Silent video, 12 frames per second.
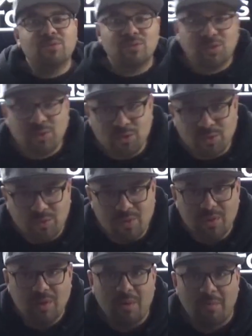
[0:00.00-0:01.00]
to
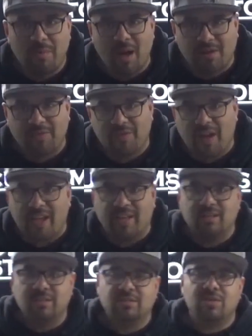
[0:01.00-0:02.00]
modify it.
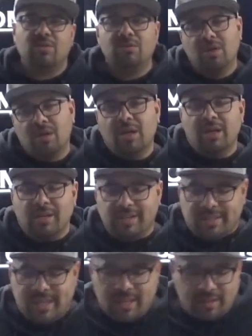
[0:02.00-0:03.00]
So let's
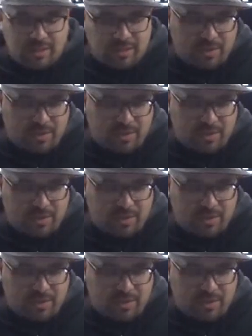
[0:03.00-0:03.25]
get into